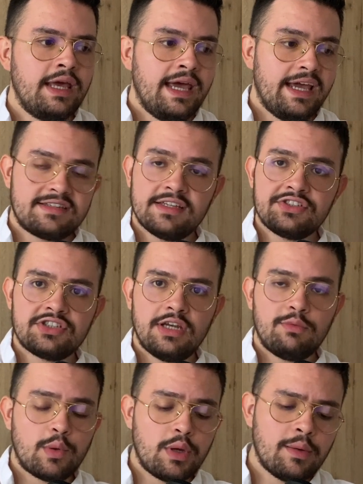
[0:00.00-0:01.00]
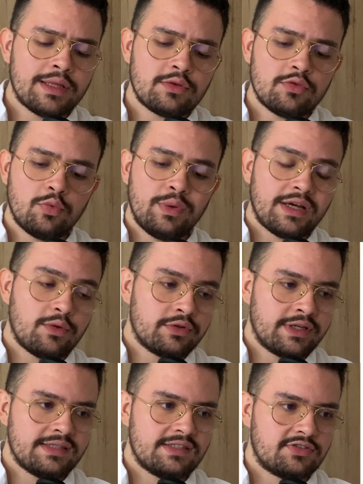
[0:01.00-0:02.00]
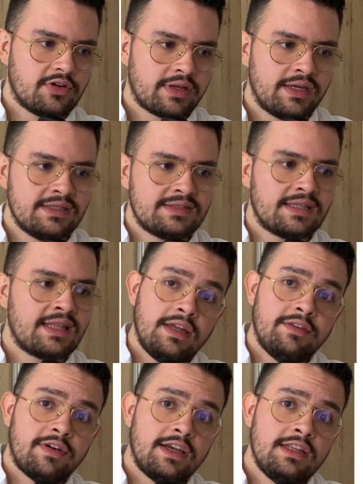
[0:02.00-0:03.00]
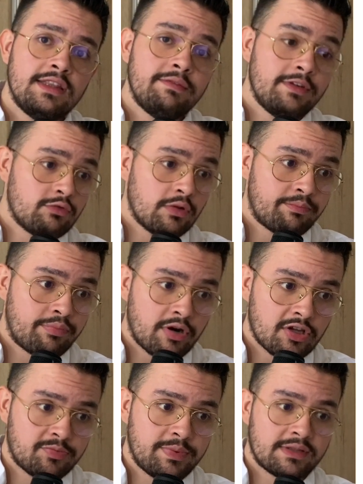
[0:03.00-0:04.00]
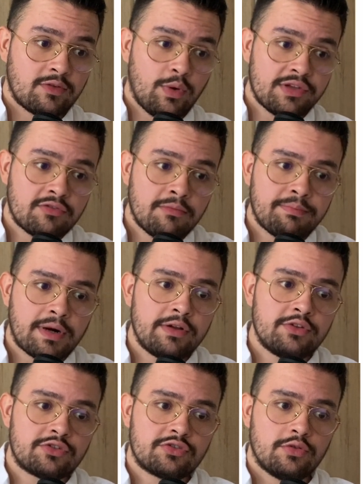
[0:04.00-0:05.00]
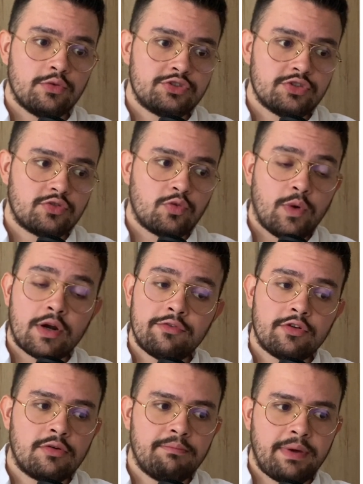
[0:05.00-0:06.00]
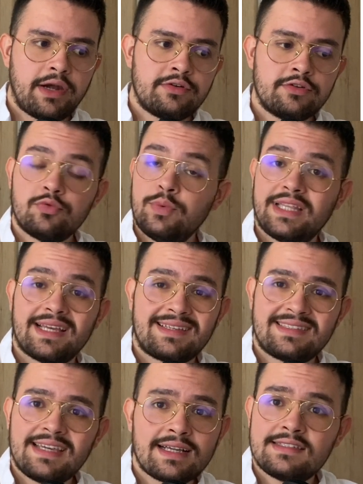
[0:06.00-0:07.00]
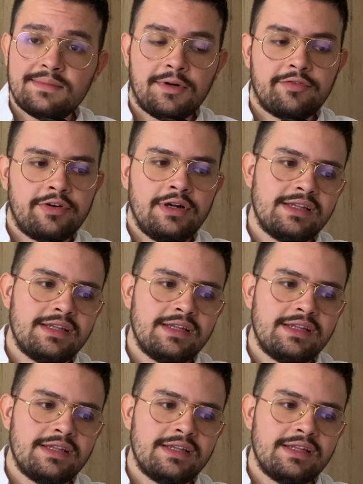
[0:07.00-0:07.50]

Essentially, what we want to do with a good case study is that if an individual prospect was comparing your solution to one of your competitors with the exact same offer,